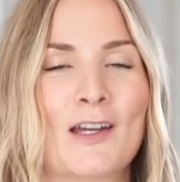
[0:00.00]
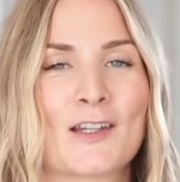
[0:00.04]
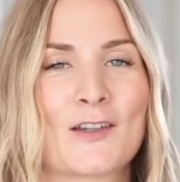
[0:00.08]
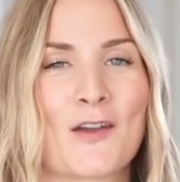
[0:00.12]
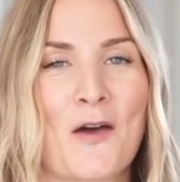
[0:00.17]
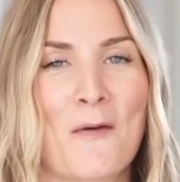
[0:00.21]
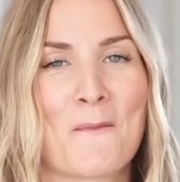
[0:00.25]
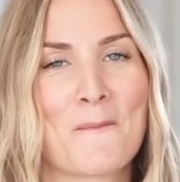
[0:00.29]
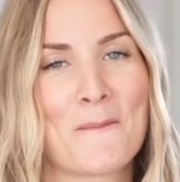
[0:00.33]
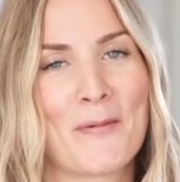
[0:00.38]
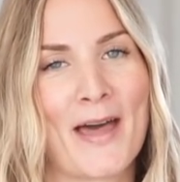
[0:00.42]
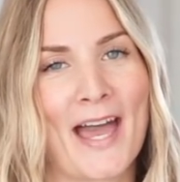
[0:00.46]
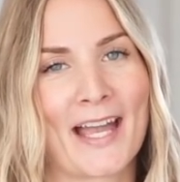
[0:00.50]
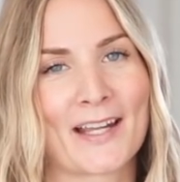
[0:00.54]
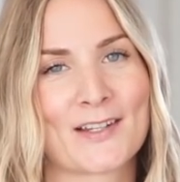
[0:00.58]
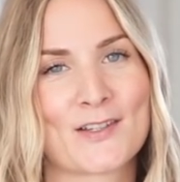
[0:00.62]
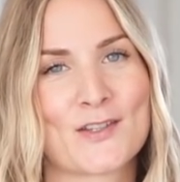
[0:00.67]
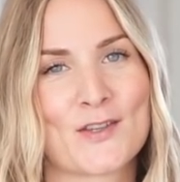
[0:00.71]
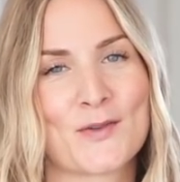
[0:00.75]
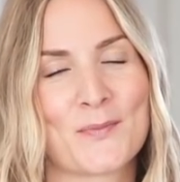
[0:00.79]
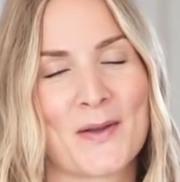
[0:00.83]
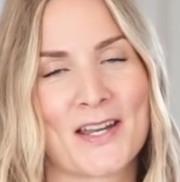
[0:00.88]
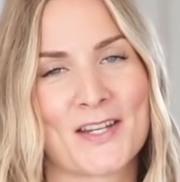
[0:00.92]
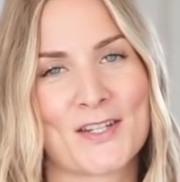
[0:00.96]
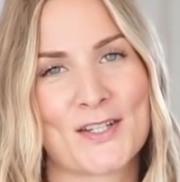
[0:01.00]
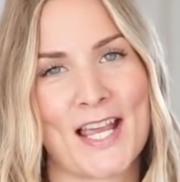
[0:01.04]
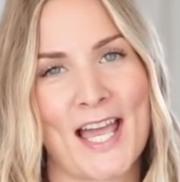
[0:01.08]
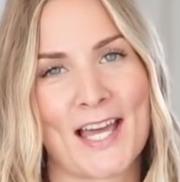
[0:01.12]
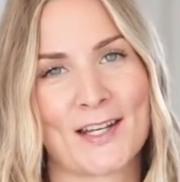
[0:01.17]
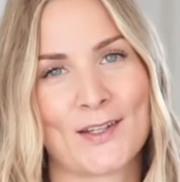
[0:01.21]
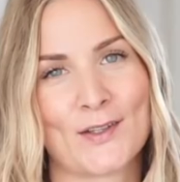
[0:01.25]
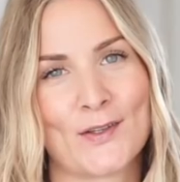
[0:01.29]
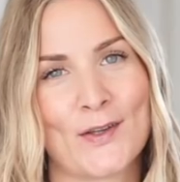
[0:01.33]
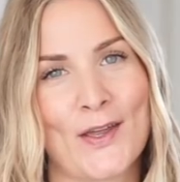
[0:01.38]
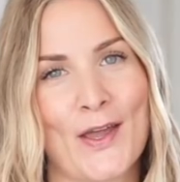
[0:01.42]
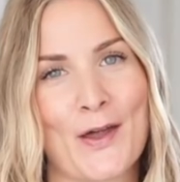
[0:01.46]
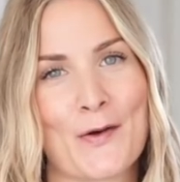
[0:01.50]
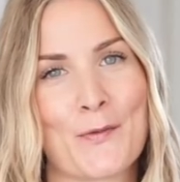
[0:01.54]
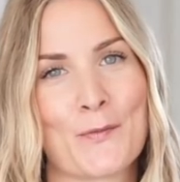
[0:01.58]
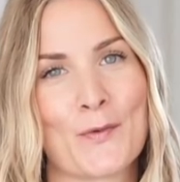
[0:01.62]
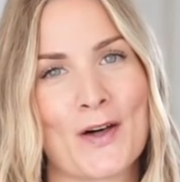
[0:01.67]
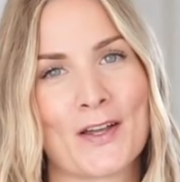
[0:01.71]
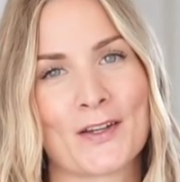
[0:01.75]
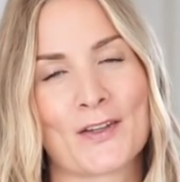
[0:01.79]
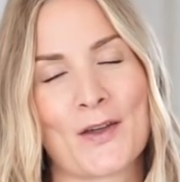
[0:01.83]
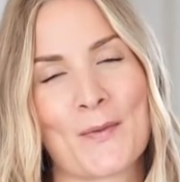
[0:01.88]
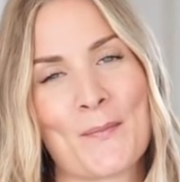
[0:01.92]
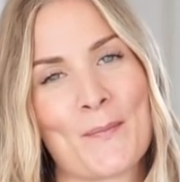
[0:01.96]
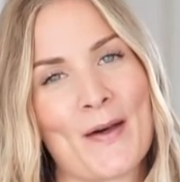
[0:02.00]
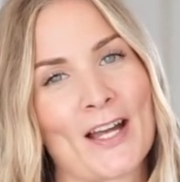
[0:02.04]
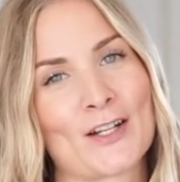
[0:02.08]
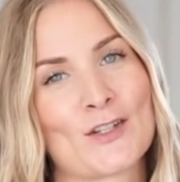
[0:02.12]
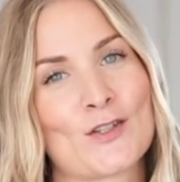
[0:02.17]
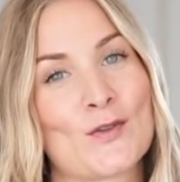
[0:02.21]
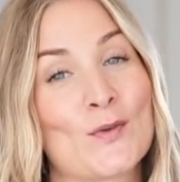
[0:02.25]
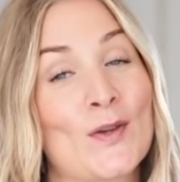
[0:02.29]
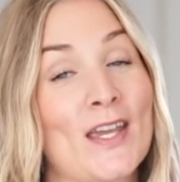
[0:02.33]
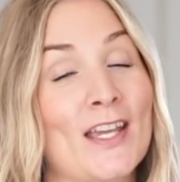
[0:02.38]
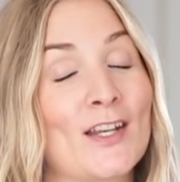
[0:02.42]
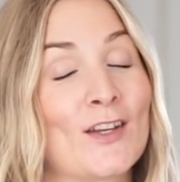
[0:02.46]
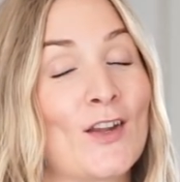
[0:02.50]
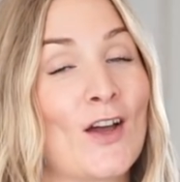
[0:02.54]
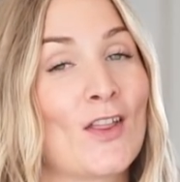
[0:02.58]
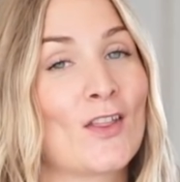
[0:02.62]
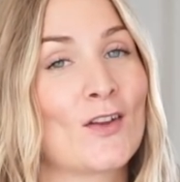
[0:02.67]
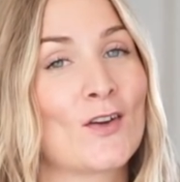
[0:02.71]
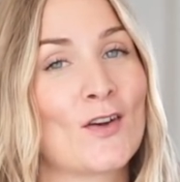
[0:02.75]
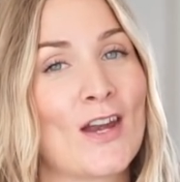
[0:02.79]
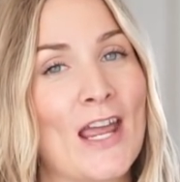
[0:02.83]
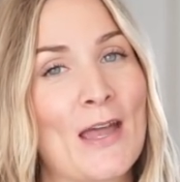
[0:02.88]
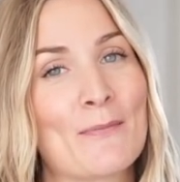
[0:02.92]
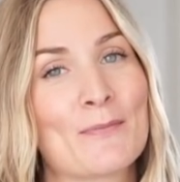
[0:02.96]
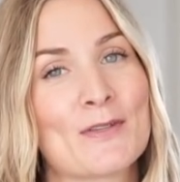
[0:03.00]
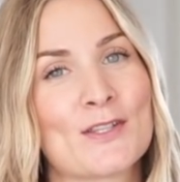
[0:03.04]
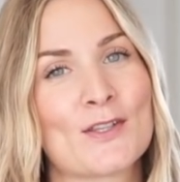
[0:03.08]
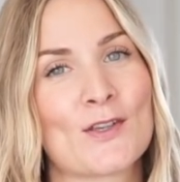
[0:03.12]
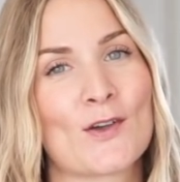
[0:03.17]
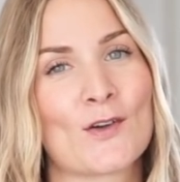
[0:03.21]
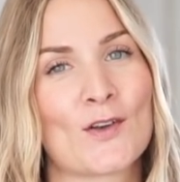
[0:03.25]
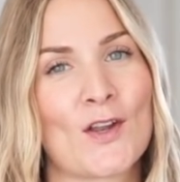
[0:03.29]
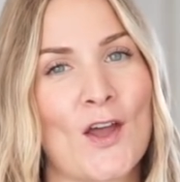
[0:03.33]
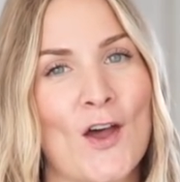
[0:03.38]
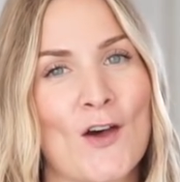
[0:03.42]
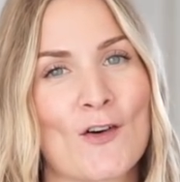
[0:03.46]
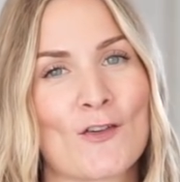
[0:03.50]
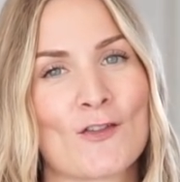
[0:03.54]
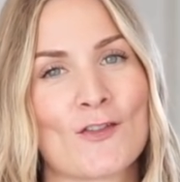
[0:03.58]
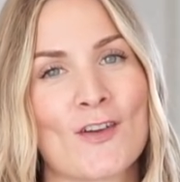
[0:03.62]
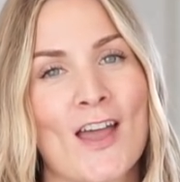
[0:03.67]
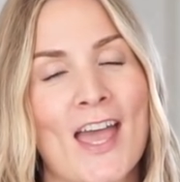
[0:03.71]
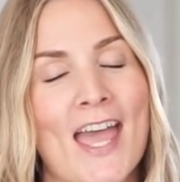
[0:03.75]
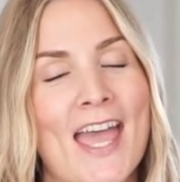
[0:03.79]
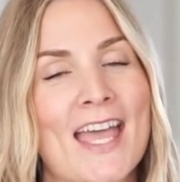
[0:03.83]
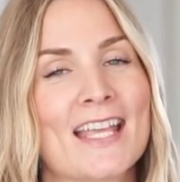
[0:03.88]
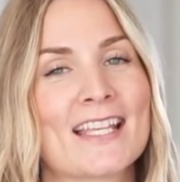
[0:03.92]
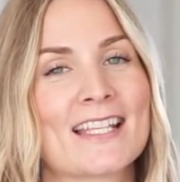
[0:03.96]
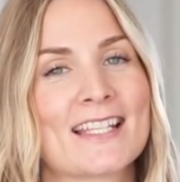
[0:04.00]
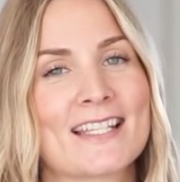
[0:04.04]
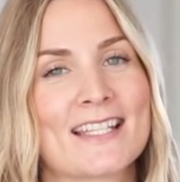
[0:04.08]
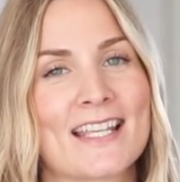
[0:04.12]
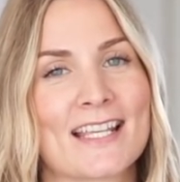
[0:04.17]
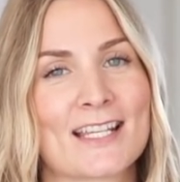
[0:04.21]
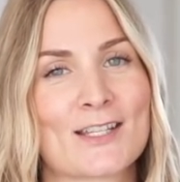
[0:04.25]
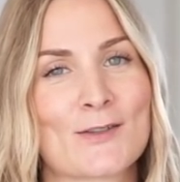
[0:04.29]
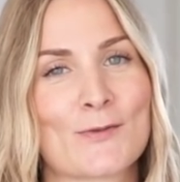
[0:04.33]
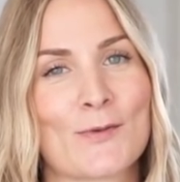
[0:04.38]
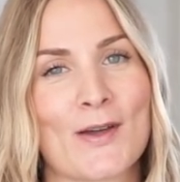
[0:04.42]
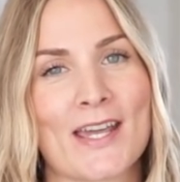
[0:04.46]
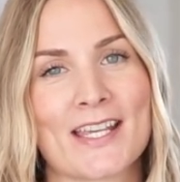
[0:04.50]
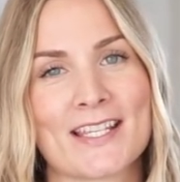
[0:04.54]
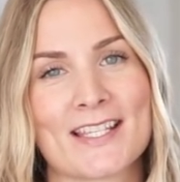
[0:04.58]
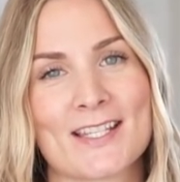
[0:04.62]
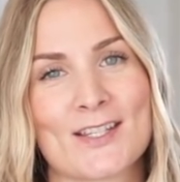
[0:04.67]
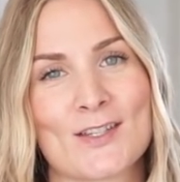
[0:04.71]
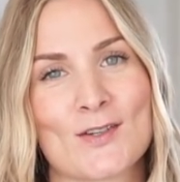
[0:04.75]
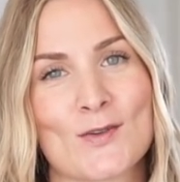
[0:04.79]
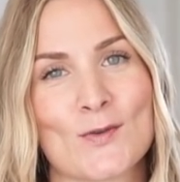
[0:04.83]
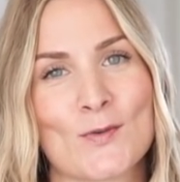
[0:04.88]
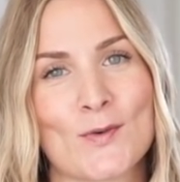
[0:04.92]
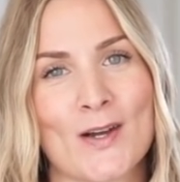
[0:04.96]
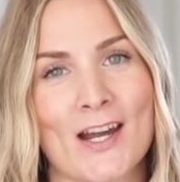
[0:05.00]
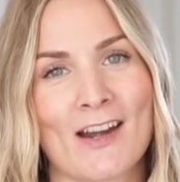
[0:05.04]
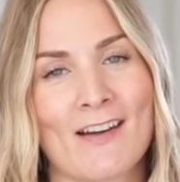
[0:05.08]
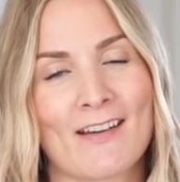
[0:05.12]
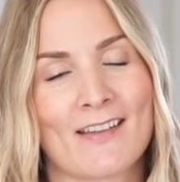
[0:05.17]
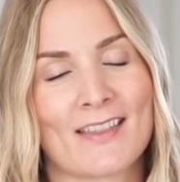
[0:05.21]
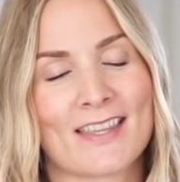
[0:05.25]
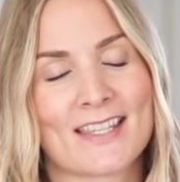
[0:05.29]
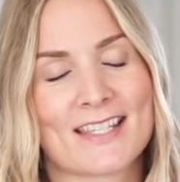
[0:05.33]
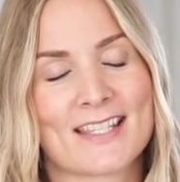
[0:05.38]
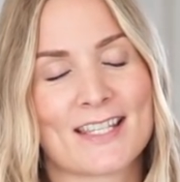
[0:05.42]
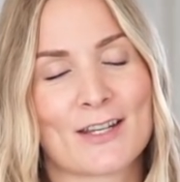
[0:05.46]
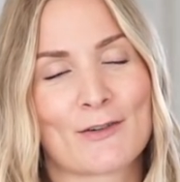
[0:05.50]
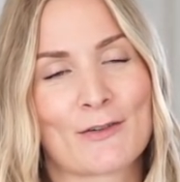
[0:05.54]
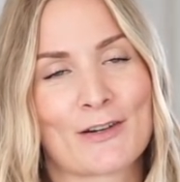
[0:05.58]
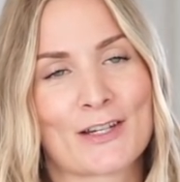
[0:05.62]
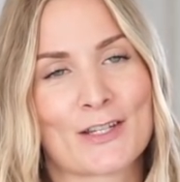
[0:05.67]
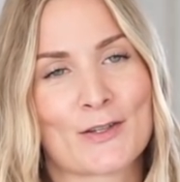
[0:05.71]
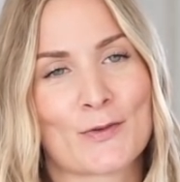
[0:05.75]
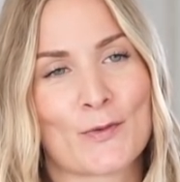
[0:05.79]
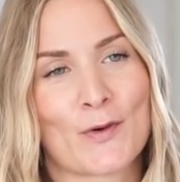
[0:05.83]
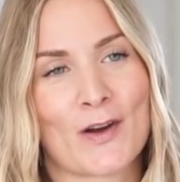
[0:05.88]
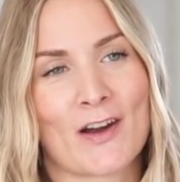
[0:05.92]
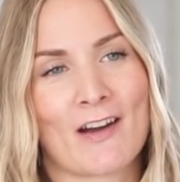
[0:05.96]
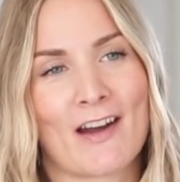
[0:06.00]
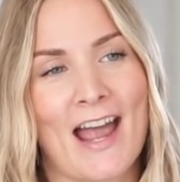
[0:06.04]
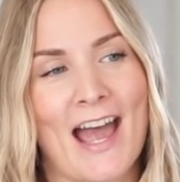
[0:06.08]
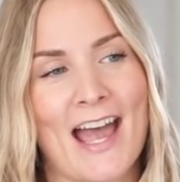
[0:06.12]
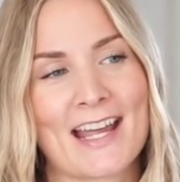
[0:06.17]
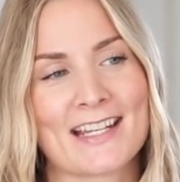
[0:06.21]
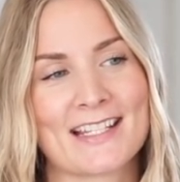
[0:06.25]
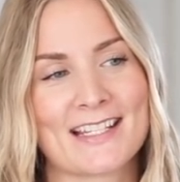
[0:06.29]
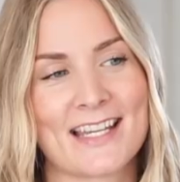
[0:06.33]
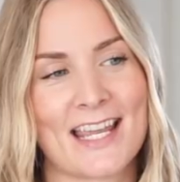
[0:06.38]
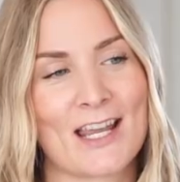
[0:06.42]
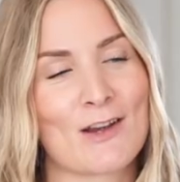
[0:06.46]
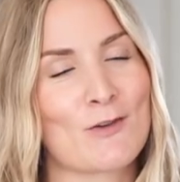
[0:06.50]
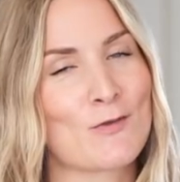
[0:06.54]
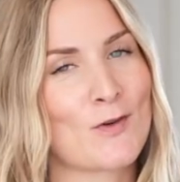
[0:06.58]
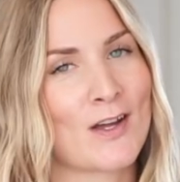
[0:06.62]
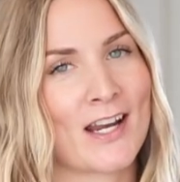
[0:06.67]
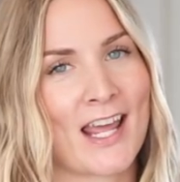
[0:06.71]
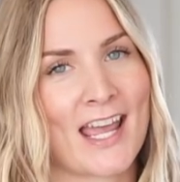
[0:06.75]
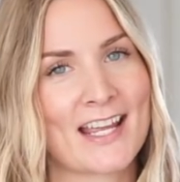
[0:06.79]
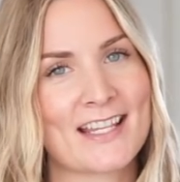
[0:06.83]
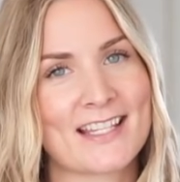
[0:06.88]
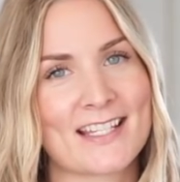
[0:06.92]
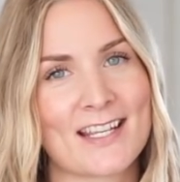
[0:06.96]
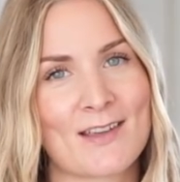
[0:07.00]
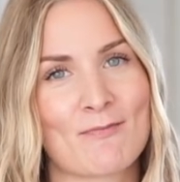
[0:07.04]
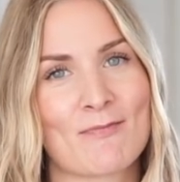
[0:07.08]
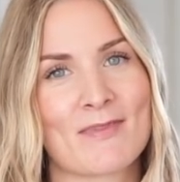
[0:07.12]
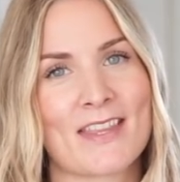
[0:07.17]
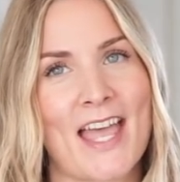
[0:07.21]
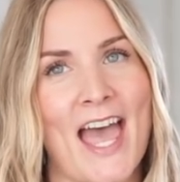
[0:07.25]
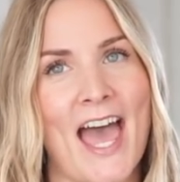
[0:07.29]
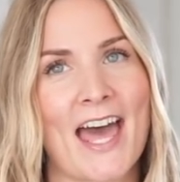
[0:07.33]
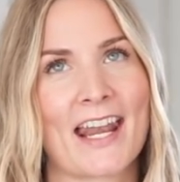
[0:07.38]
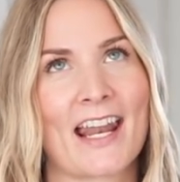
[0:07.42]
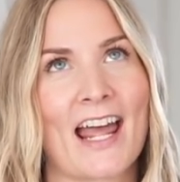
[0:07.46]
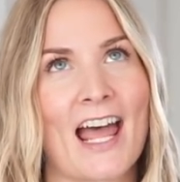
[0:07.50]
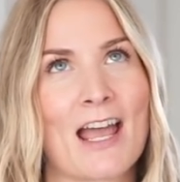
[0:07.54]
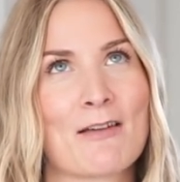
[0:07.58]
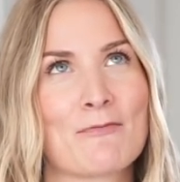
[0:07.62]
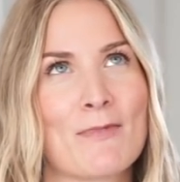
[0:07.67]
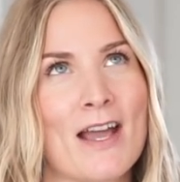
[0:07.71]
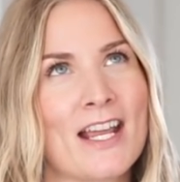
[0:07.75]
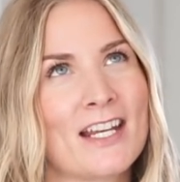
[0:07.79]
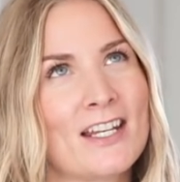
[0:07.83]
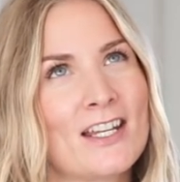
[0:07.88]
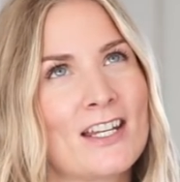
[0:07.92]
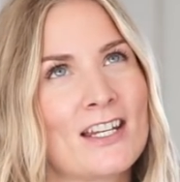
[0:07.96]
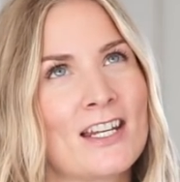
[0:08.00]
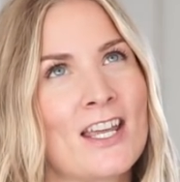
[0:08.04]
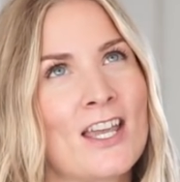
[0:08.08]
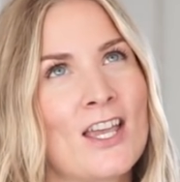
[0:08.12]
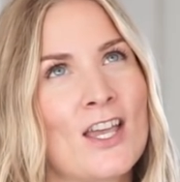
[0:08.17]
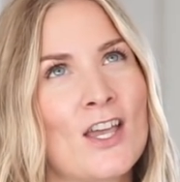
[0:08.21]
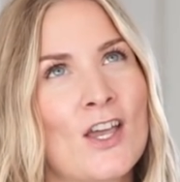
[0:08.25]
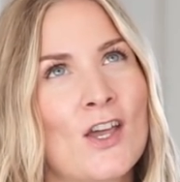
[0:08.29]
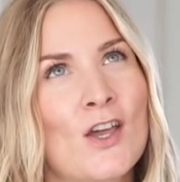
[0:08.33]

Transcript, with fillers: welcome back to my channel, and welcome back to another episode of 6 Ways to Wear, the series where I take one item that I might not